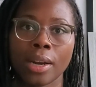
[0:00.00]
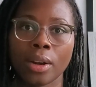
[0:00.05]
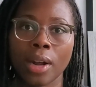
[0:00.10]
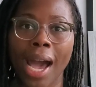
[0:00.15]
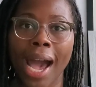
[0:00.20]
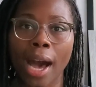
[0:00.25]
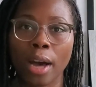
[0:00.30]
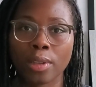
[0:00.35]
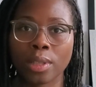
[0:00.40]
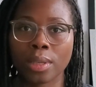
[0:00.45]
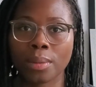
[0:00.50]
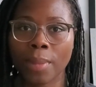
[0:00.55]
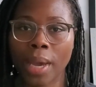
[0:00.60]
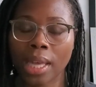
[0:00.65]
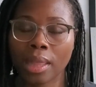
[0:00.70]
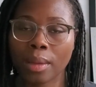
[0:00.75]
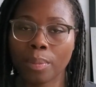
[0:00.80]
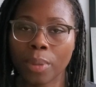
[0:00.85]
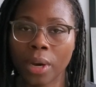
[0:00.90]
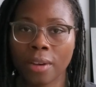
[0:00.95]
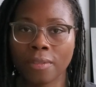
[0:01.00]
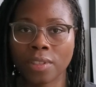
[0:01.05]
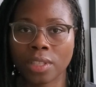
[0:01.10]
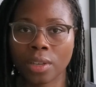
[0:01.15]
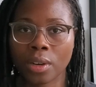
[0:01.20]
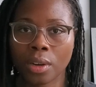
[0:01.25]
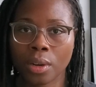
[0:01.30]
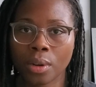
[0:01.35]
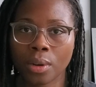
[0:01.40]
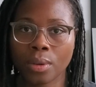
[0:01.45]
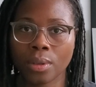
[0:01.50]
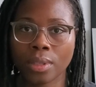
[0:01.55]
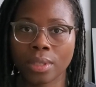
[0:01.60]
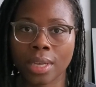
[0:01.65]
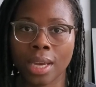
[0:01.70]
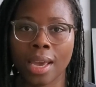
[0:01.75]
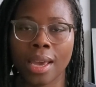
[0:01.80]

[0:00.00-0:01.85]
on how to make the puff circles,